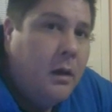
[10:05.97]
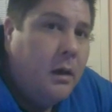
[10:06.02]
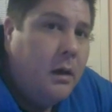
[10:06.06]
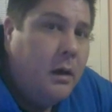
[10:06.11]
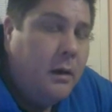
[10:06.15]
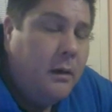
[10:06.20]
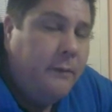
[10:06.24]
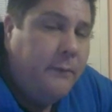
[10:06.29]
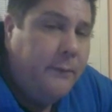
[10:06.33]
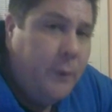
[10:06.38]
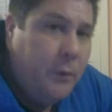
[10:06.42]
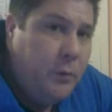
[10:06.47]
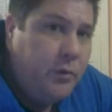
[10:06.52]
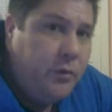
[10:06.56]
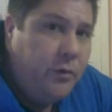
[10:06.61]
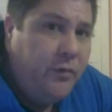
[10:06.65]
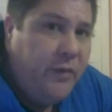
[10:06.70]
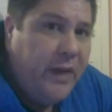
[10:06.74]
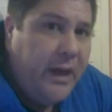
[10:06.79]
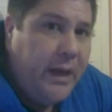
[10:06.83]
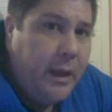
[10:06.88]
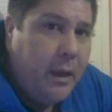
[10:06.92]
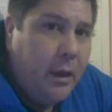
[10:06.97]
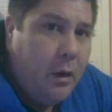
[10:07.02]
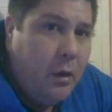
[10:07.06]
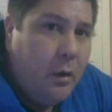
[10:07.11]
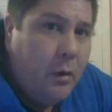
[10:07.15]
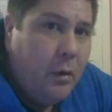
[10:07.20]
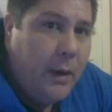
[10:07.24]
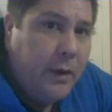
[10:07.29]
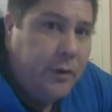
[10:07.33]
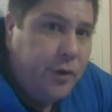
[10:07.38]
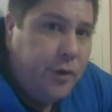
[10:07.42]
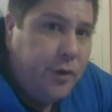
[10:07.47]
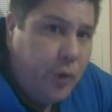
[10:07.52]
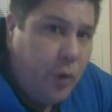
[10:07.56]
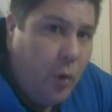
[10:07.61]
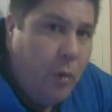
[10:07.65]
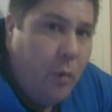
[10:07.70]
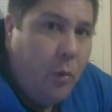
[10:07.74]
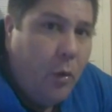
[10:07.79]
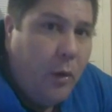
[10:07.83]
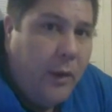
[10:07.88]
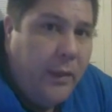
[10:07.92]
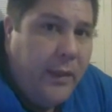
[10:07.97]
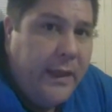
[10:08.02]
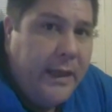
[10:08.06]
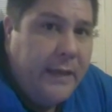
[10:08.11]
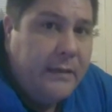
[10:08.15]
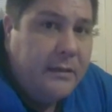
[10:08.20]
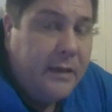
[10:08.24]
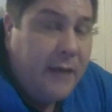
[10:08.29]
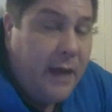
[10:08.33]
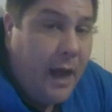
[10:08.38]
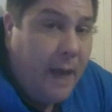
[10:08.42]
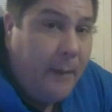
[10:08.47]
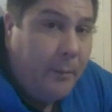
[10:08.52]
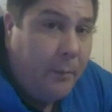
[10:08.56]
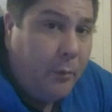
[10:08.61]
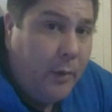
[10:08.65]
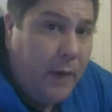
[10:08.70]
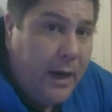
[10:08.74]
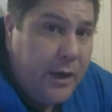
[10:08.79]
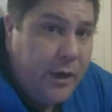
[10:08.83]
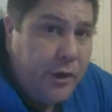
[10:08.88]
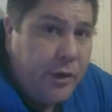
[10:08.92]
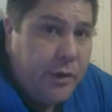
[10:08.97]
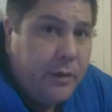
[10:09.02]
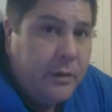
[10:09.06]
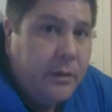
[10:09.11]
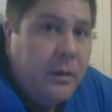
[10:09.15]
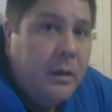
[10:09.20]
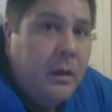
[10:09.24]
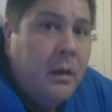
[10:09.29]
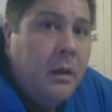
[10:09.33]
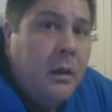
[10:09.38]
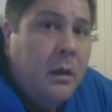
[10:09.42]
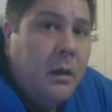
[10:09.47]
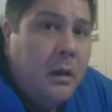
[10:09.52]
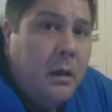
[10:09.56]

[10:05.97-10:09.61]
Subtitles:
a future video and showing one of these in operation,